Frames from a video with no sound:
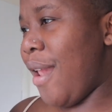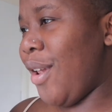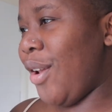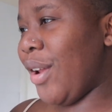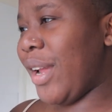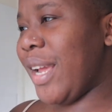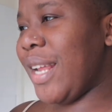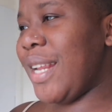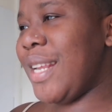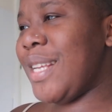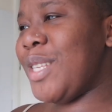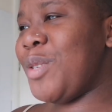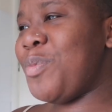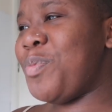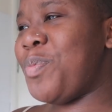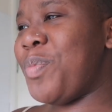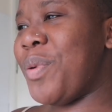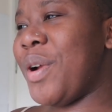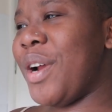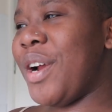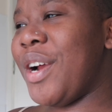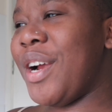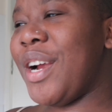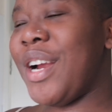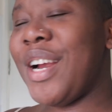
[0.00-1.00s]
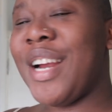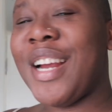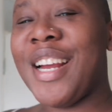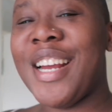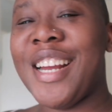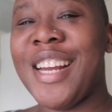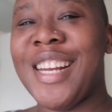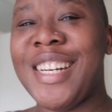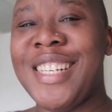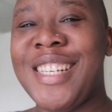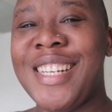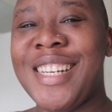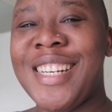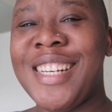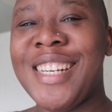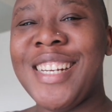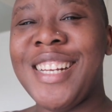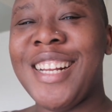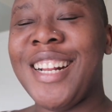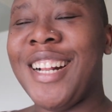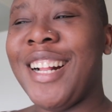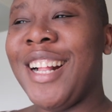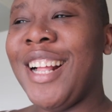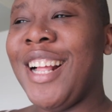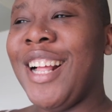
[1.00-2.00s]
Look at this bird.
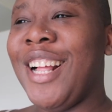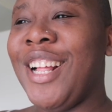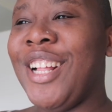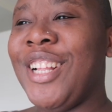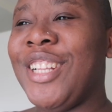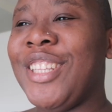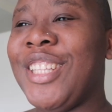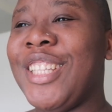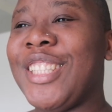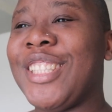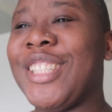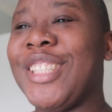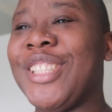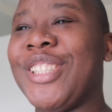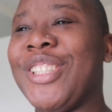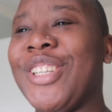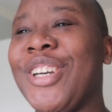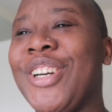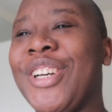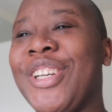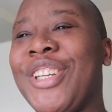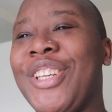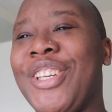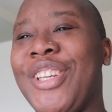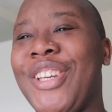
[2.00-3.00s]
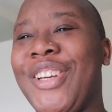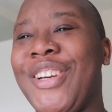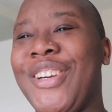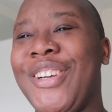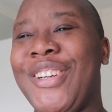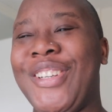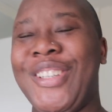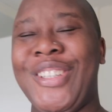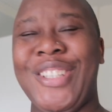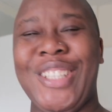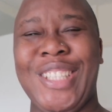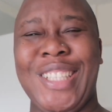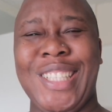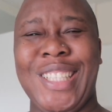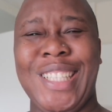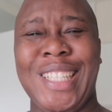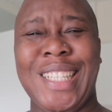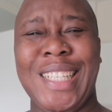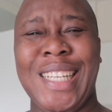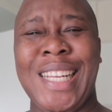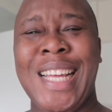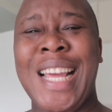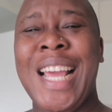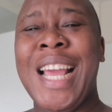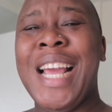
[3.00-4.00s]
This is so cute.
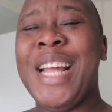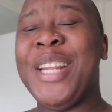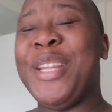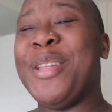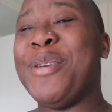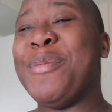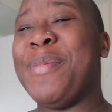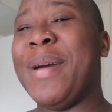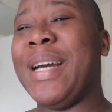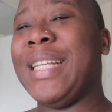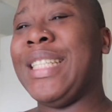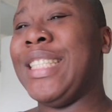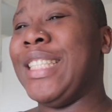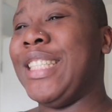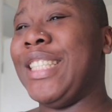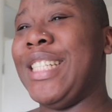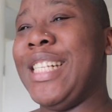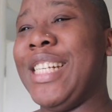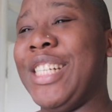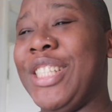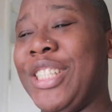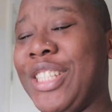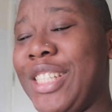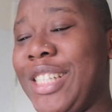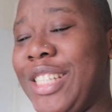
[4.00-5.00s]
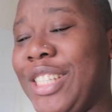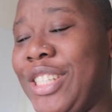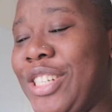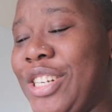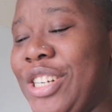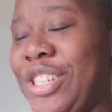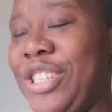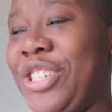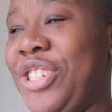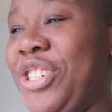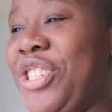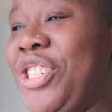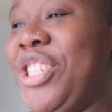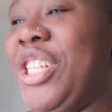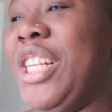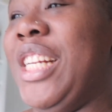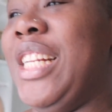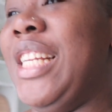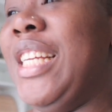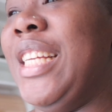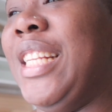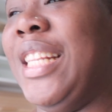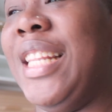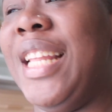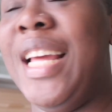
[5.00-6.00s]
The bird is literally just
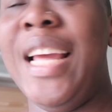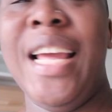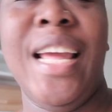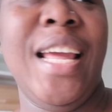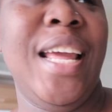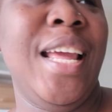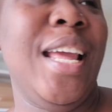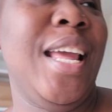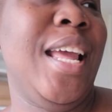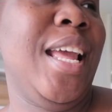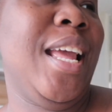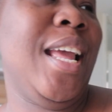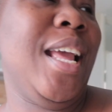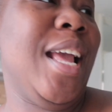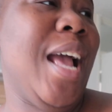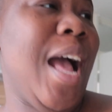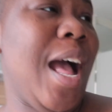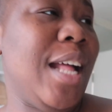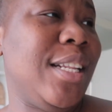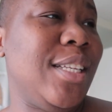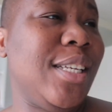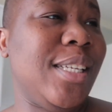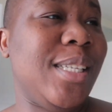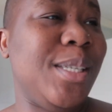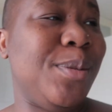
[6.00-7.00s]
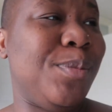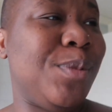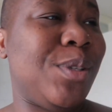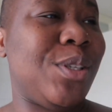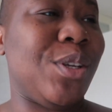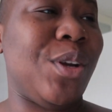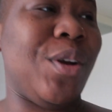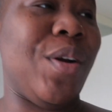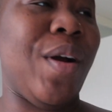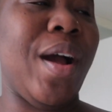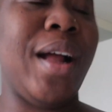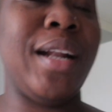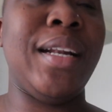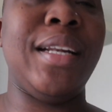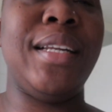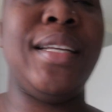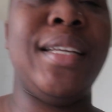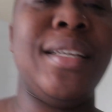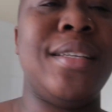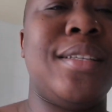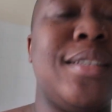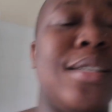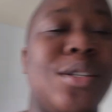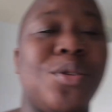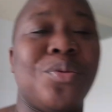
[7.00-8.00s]
chilling there. I told him to go, and
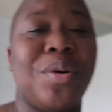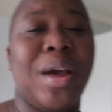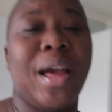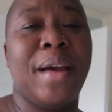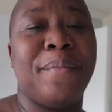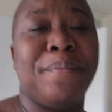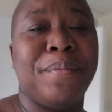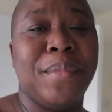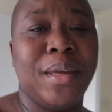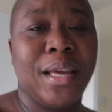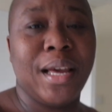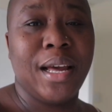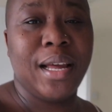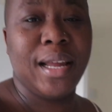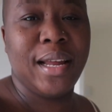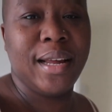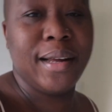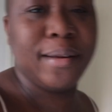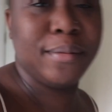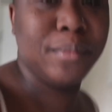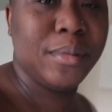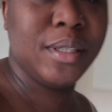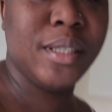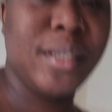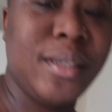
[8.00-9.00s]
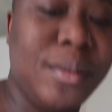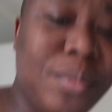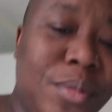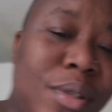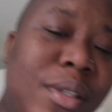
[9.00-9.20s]
this is where me I am this